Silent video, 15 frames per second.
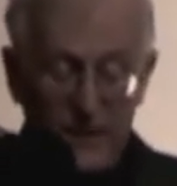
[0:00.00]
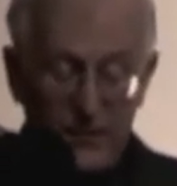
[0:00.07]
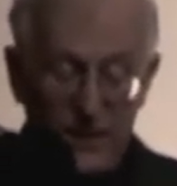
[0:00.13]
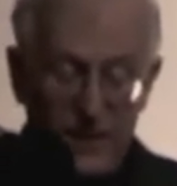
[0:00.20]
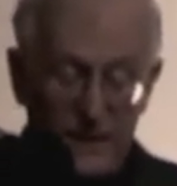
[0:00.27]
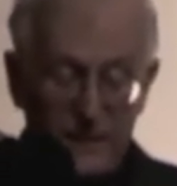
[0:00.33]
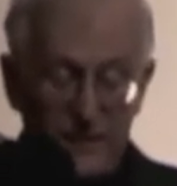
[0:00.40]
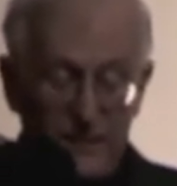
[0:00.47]

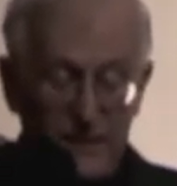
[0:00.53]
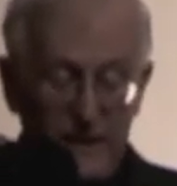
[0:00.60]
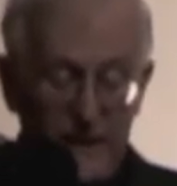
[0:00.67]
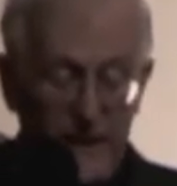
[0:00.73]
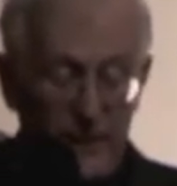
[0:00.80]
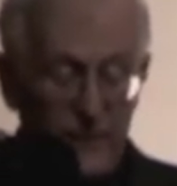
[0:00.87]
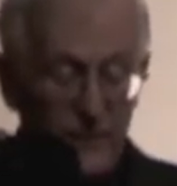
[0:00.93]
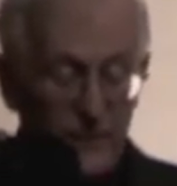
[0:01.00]
Correlatively,
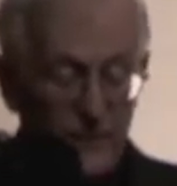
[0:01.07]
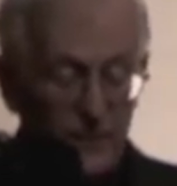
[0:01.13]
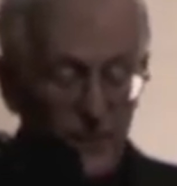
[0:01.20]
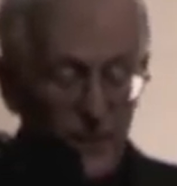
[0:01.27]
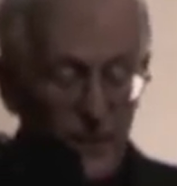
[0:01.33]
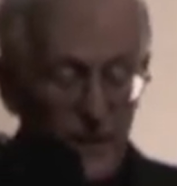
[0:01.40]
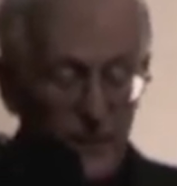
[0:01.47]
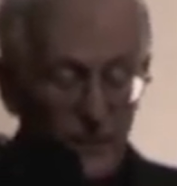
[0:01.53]
that which is
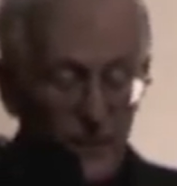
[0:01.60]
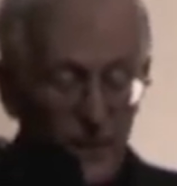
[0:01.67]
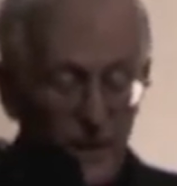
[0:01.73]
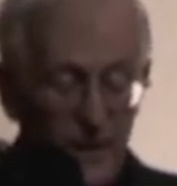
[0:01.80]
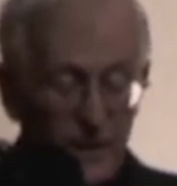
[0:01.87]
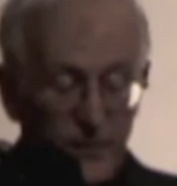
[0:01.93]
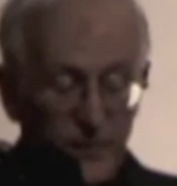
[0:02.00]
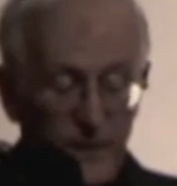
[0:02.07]
morally
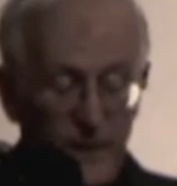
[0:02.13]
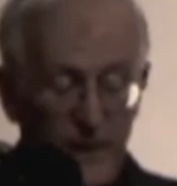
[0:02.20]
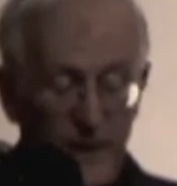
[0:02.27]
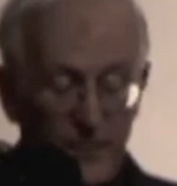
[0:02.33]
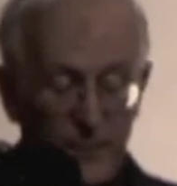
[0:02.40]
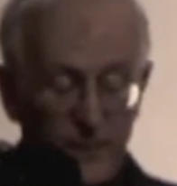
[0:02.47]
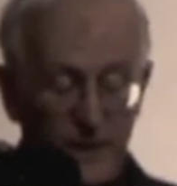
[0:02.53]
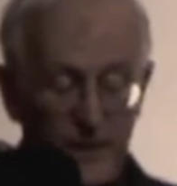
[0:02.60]
wrong is what
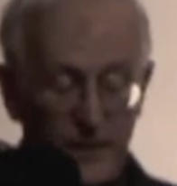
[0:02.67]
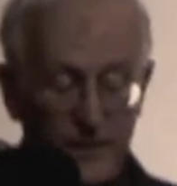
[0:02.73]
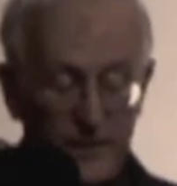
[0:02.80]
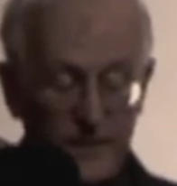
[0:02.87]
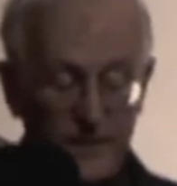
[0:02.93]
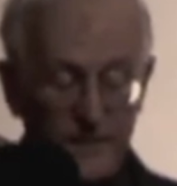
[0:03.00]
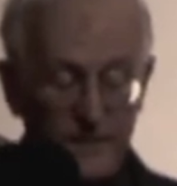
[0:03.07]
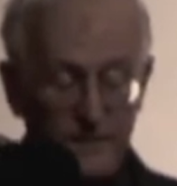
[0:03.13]
God
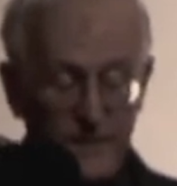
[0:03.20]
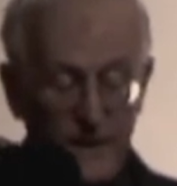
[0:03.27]
prohibits.